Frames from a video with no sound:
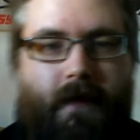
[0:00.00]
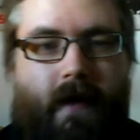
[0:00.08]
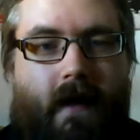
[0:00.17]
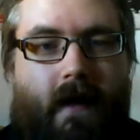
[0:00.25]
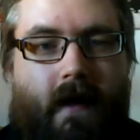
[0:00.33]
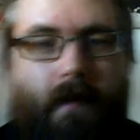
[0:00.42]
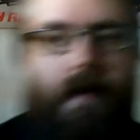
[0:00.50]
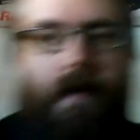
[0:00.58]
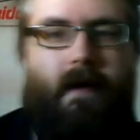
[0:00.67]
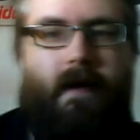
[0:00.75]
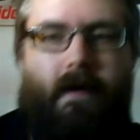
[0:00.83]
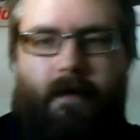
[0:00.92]
I got
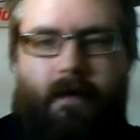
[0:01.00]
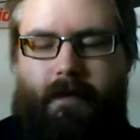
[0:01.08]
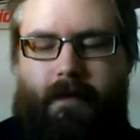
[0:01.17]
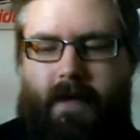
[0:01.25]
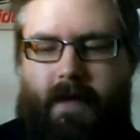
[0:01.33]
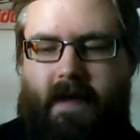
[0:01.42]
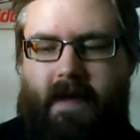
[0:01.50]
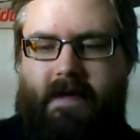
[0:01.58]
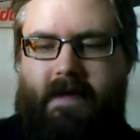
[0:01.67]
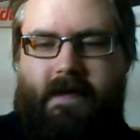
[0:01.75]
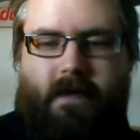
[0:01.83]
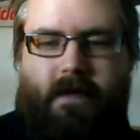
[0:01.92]
my
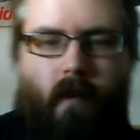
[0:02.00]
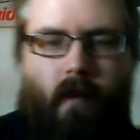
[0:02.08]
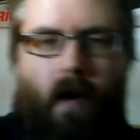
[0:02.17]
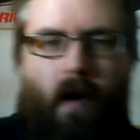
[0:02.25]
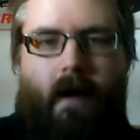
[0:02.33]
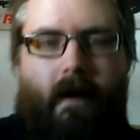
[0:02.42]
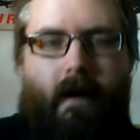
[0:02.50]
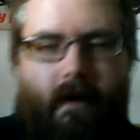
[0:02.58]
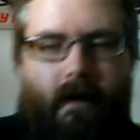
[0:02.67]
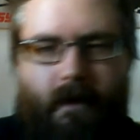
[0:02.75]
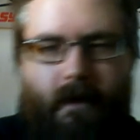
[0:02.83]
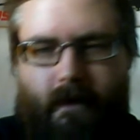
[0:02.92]
PlayStation 1
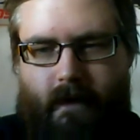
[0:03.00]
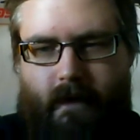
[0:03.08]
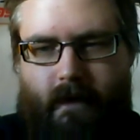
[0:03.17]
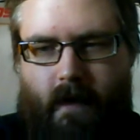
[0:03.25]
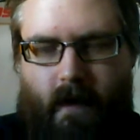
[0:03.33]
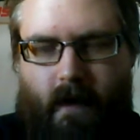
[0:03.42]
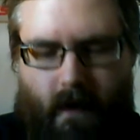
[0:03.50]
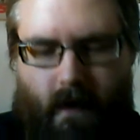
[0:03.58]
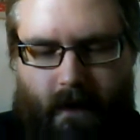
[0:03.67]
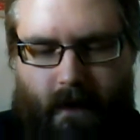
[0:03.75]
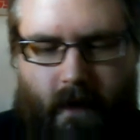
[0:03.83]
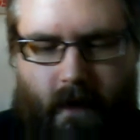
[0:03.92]

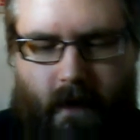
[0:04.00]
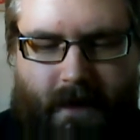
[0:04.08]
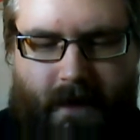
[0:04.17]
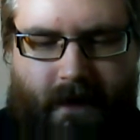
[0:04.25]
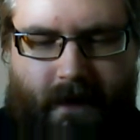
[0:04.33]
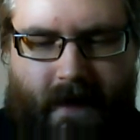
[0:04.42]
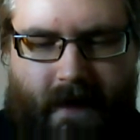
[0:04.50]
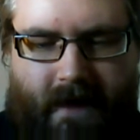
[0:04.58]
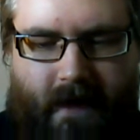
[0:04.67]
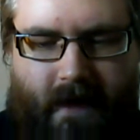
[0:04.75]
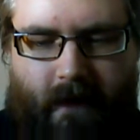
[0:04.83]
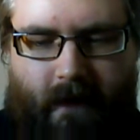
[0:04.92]
on the Christmas of
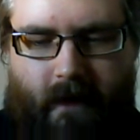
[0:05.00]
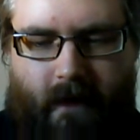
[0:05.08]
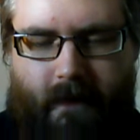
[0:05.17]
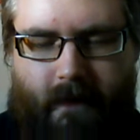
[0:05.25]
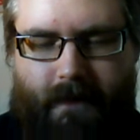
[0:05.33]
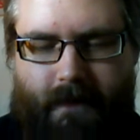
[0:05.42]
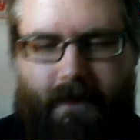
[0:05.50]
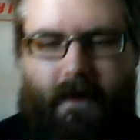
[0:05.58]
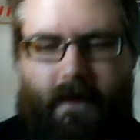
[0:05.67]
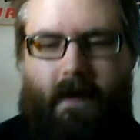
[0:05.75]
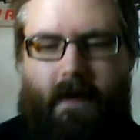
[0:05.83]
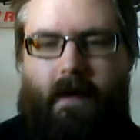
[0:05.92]
'97.
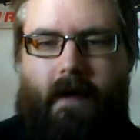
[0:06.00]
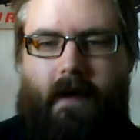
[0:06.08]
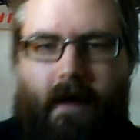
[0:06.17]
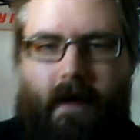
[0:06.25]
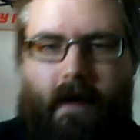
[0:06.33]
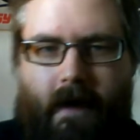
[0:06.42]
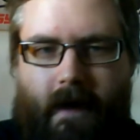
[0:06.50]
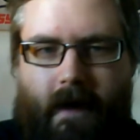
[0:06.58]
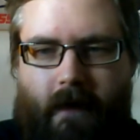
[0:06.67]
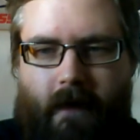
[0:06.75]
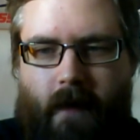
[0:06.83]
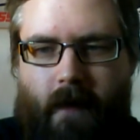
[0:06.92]
I
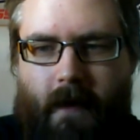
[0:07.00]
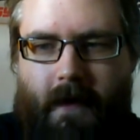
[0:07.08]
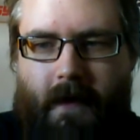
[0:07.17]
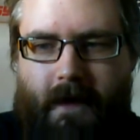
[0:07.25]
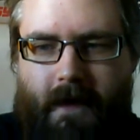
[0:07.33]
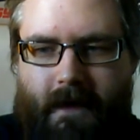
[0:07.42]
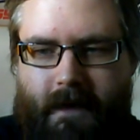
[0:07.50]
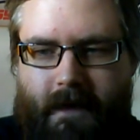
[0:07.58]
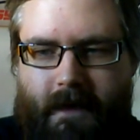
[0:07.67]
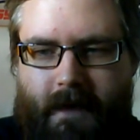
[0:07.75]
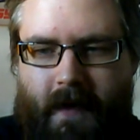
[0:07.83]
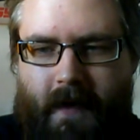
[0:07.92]
remember
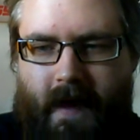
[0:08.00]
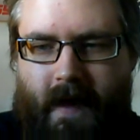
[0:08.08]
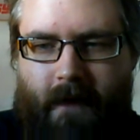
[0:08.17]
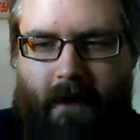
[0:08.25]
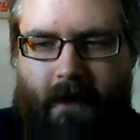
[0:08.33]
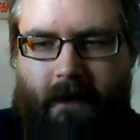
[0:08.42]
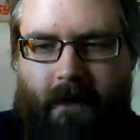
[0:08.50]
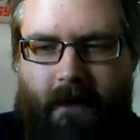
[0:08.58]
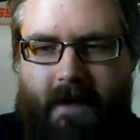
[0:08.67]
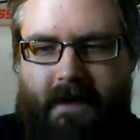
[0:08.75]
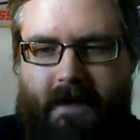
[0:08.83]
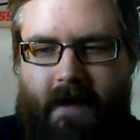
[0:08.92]
putting in Final
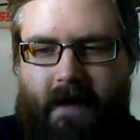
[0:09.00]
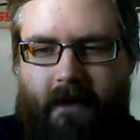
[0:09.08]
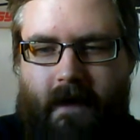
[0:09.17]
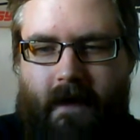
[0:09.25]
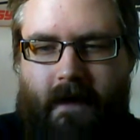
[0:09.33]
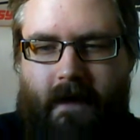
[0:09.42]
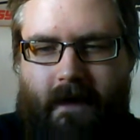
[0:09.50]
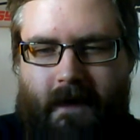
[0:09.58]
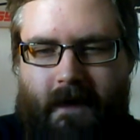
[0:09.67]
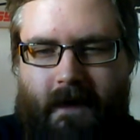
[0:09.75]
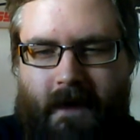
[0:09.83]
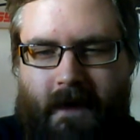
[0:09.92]
Fantasy VII,
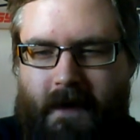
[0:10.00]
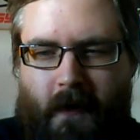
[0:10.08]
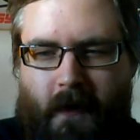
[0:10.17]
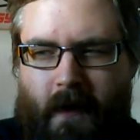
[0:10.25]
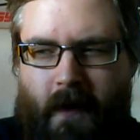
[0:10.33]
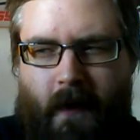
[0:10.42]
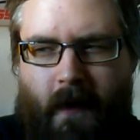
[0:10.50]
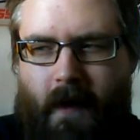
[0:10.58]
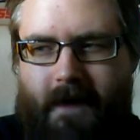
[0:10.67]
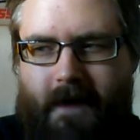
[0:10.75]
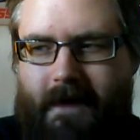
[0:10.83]
not knowing what it was,